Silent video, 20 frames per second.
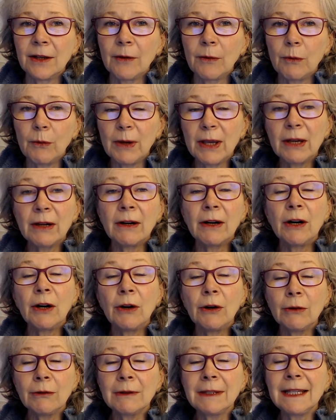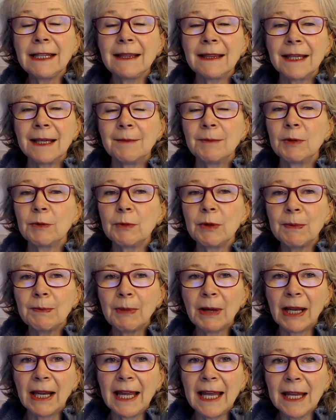We are holding them and we're
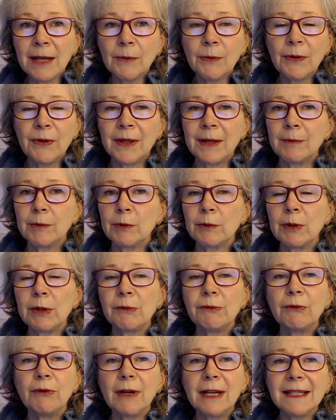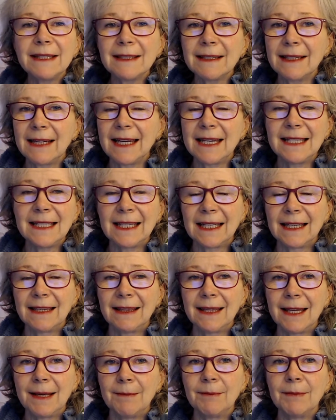playing with them and we're resonating in
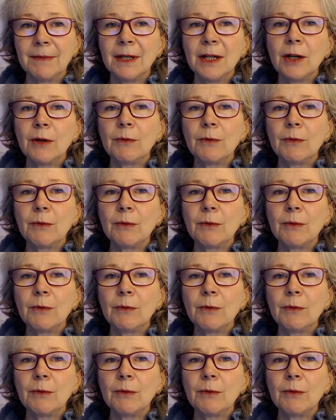them.